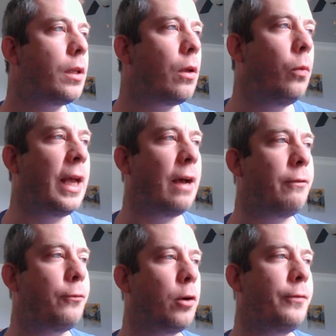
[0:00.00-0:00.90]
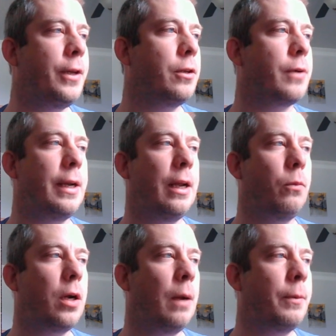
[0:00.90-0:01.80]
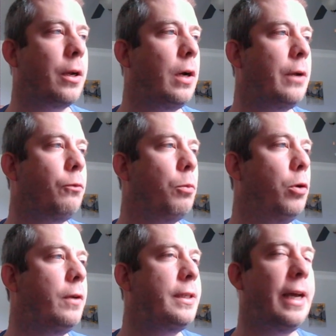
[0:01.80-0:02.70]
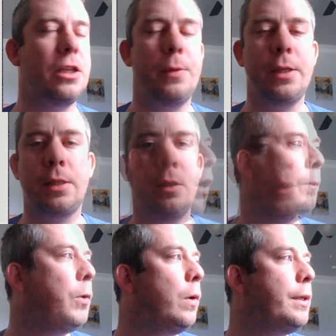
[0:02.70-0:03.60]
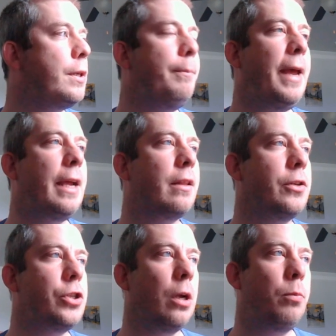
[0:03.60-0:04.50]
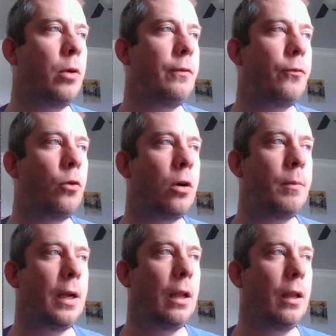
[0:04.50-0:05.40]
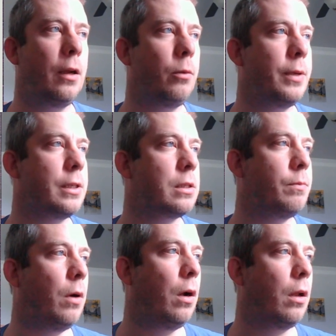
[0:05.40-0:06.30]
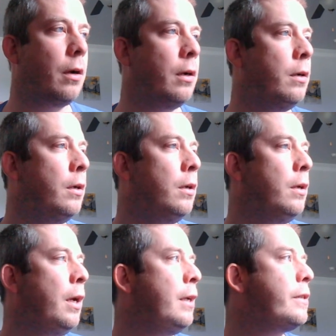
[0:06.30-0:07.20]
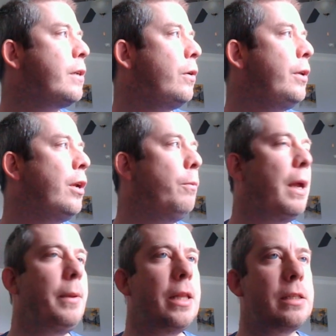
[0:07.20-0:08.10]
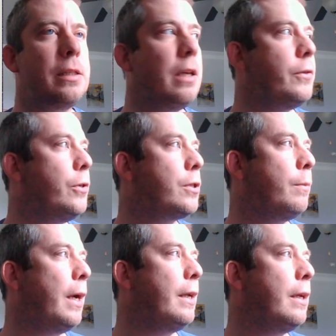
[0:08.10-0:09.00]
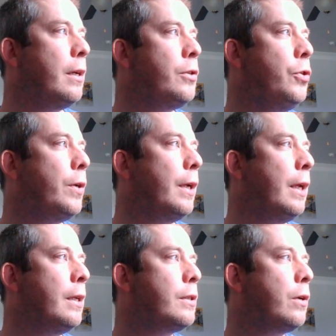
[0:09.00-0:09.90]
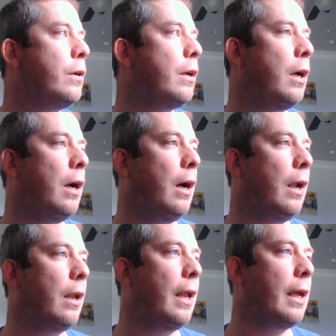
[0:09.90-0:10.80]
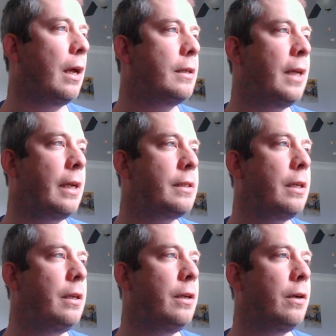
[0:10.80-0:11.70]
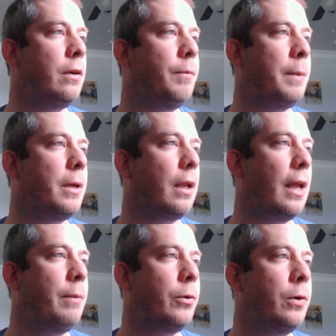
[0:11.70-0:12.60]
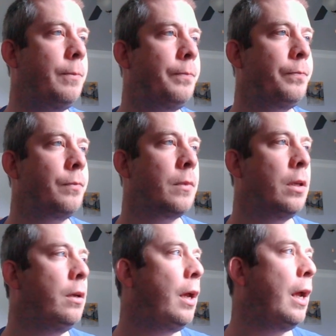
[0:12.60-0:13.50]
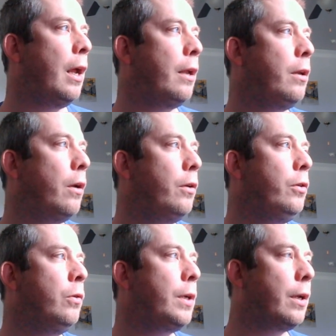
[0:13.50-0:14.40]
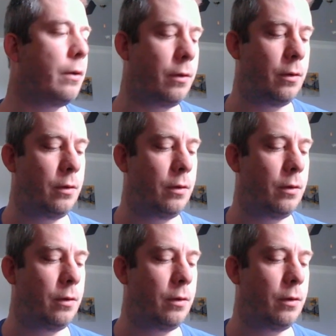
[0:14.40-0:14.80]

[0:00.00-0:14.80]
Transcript: We have four fields right now. We're, I'm going to go ahead and remove attachments. I'm going to make the SharePoint form a little bit smaller. And so, you know, maybe this gives you some ideas. You could insert uh, a, le a text in here, maybe a label. And, you know, you can